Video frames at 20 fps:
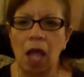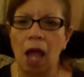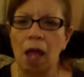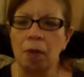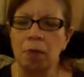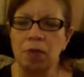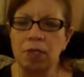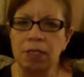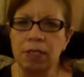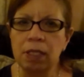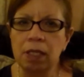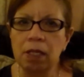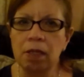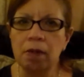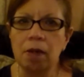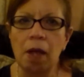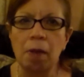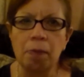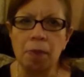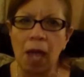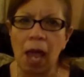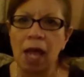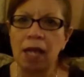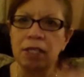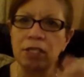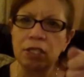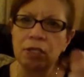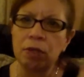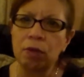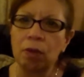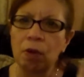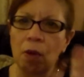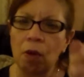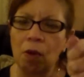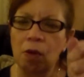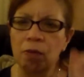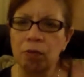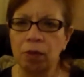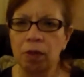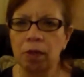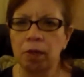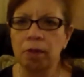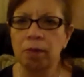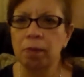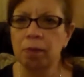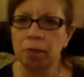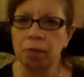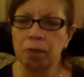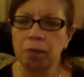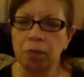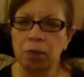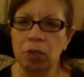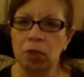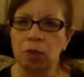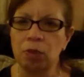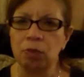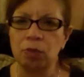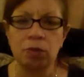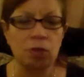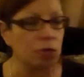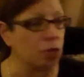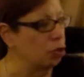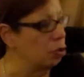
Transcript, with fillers: I was there, I handed her over you know,